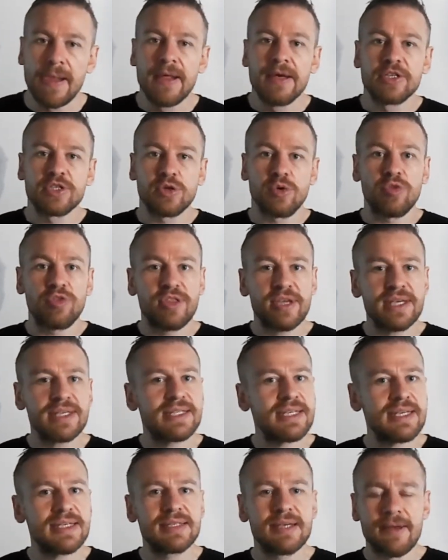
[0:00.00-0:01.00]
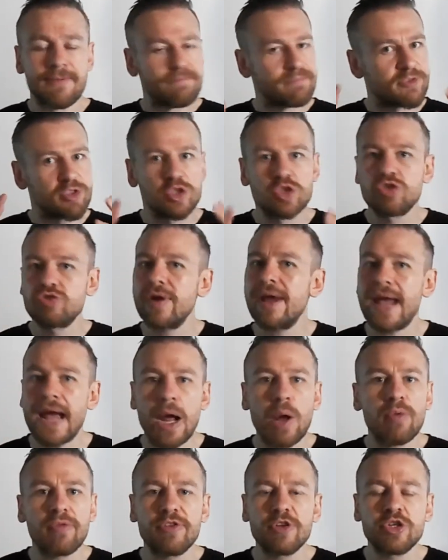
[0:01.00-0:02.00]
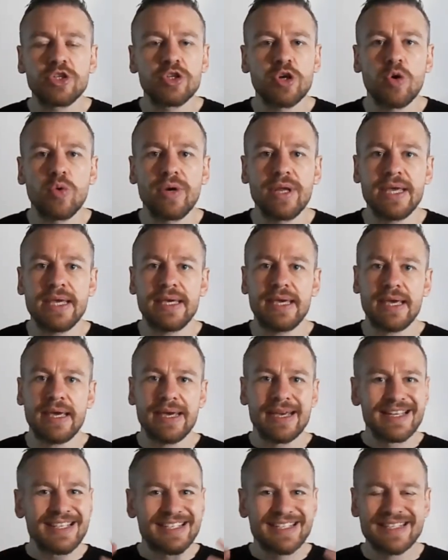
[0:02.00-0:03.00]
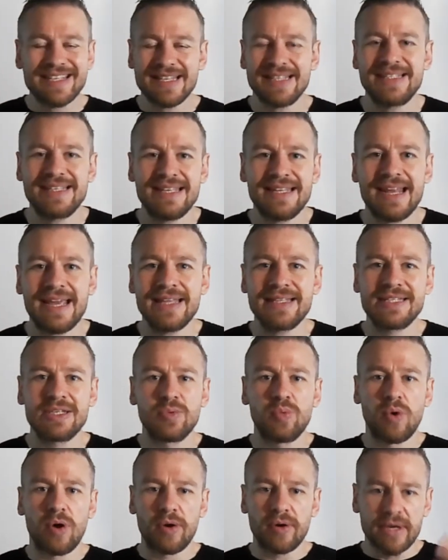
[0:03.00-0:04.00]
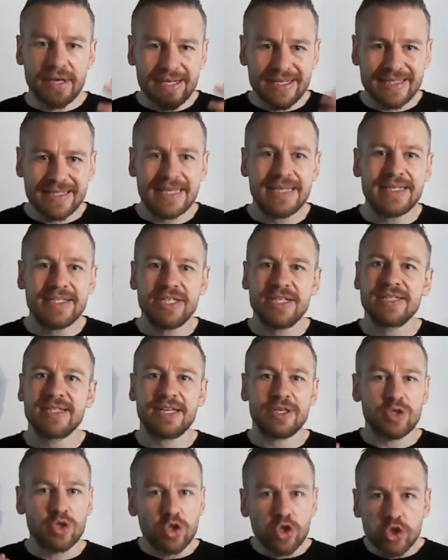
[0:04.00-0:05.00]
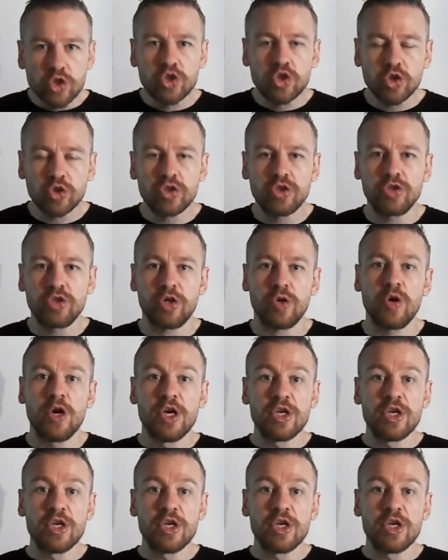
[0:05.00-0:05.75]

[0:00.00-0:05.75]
So this is straight out of the Shoninki, 1681, teachings that you shouldn't do.